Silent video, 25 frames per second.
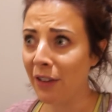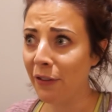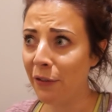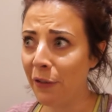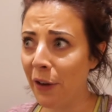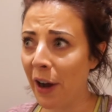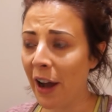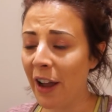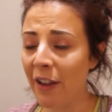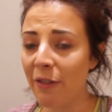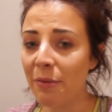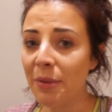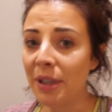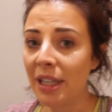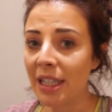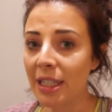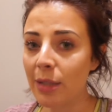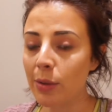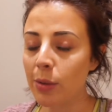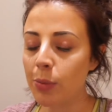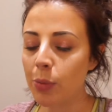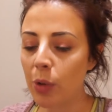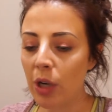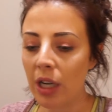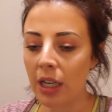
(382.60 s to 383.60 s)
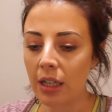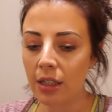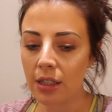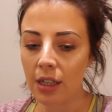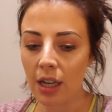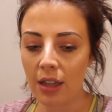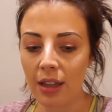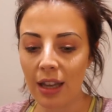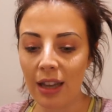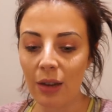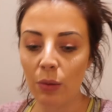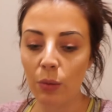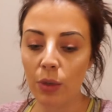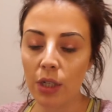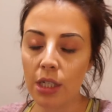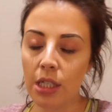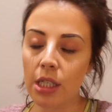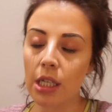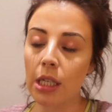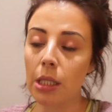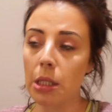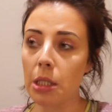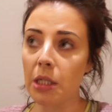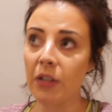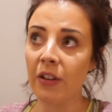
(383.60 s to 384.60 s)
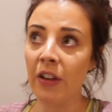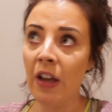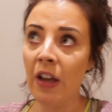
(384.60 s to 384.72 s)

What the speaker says: 5 minutes. It was brilliant. And then we decided,